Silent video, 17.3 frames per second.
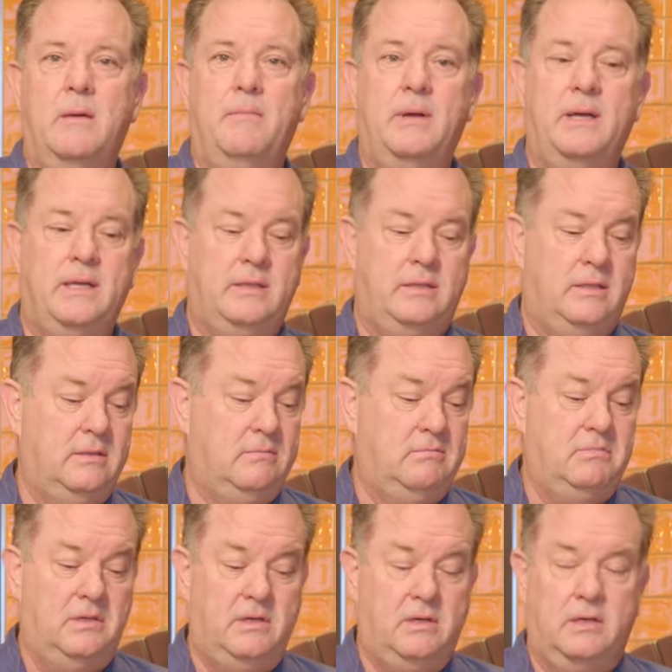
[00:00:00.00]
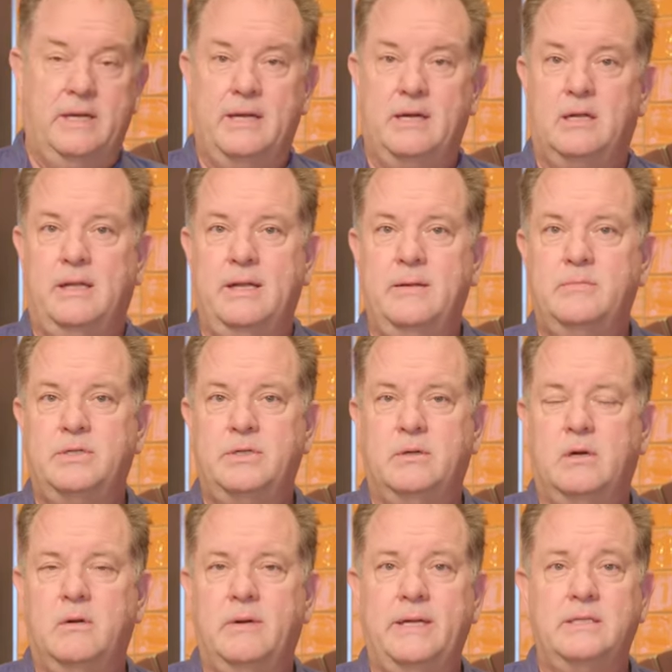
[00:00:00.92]
But the little neck clams are
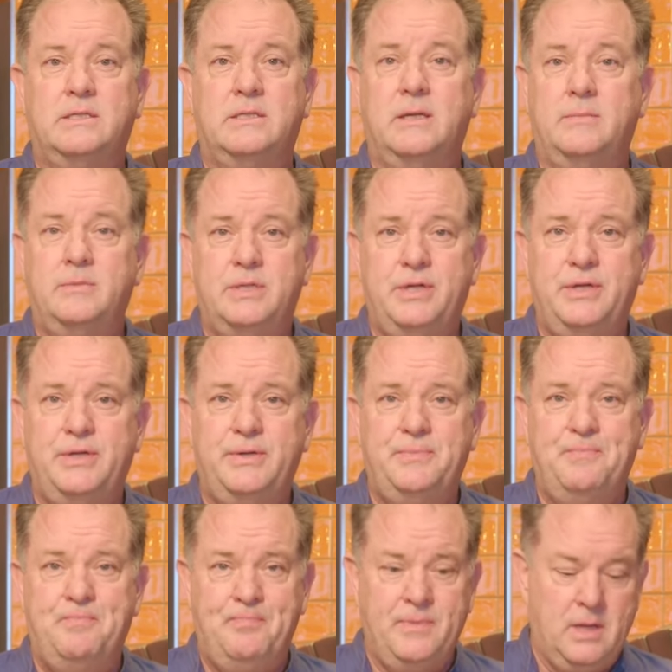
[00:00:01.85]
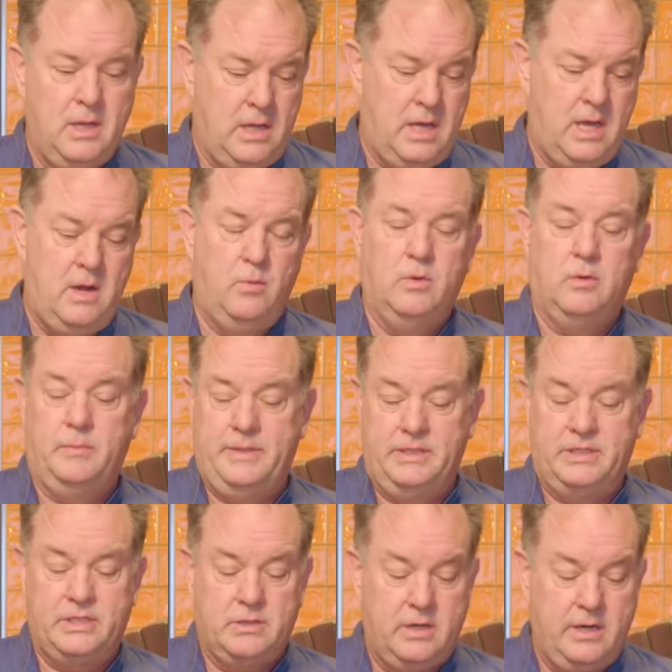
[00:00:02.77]
a great substitute and we'll
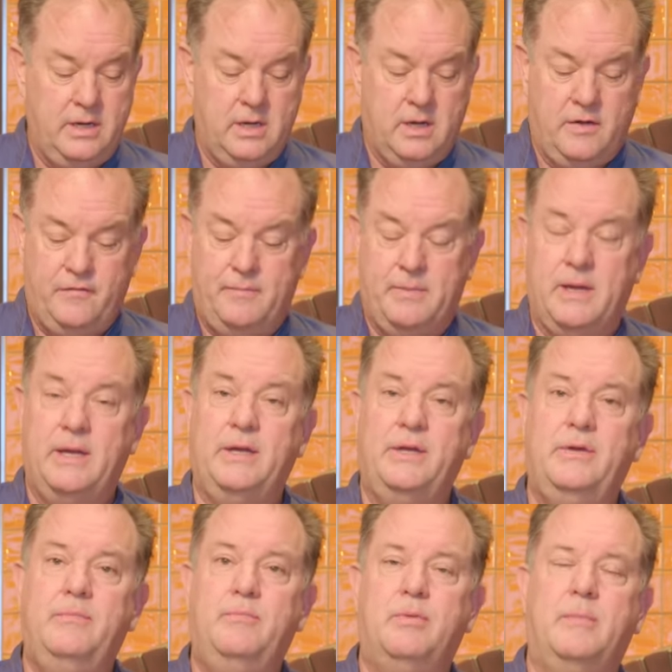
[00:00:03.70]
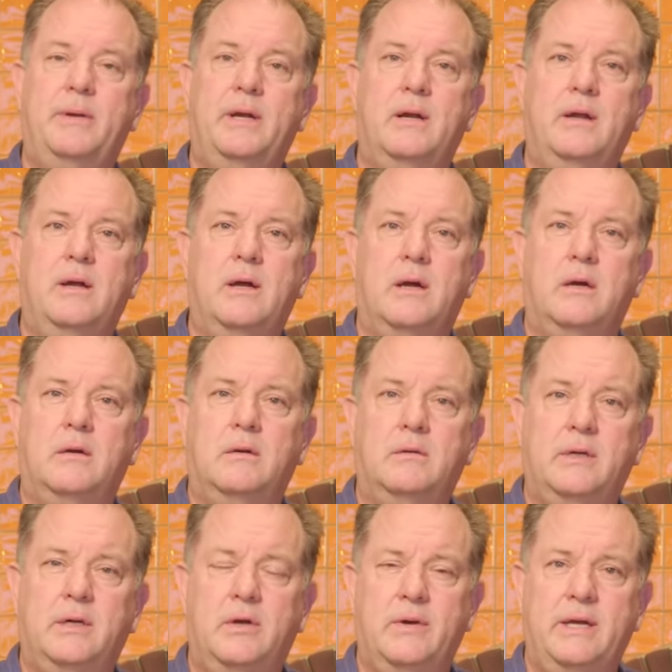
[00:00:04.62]
be starting off by preparing
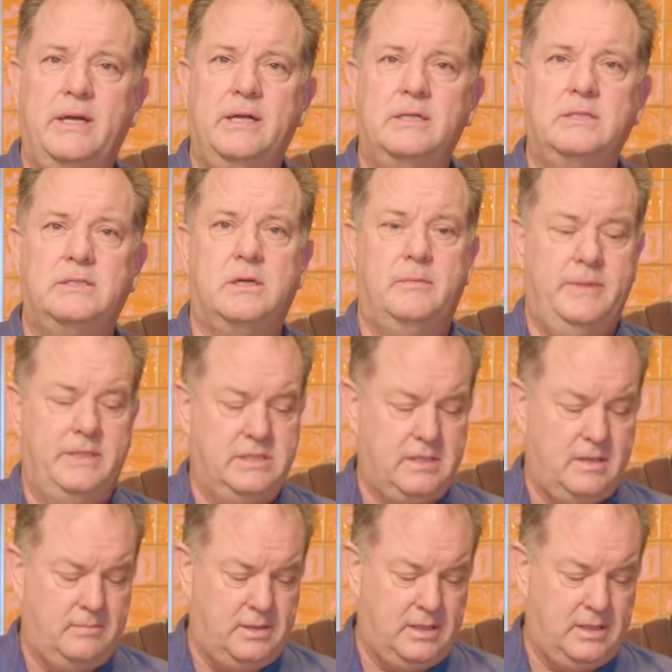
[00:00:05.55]
our ingredients, our mise en